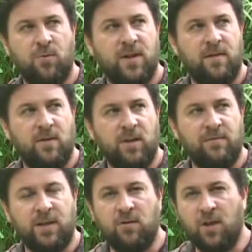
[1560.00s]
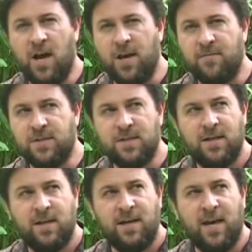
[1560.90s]
way that they're living their lives,
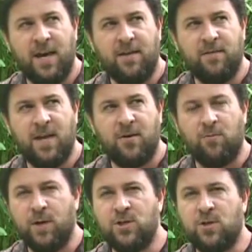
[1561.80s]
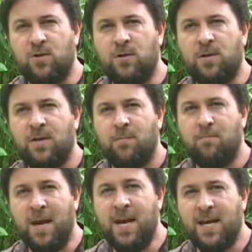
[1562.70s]
and that original
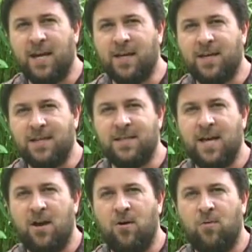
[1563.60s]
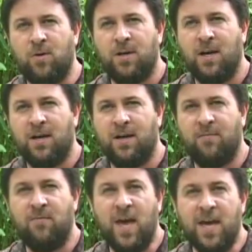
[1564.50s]
meaning is now uh,
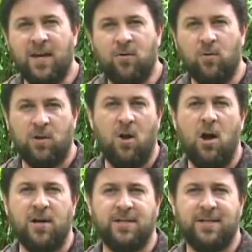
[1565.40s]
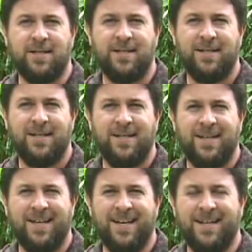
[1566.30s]
vague or lost.
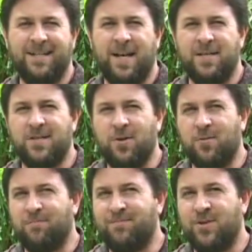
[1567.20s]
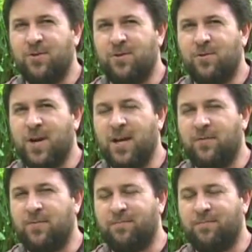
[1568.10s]
And, and so you, you, kind of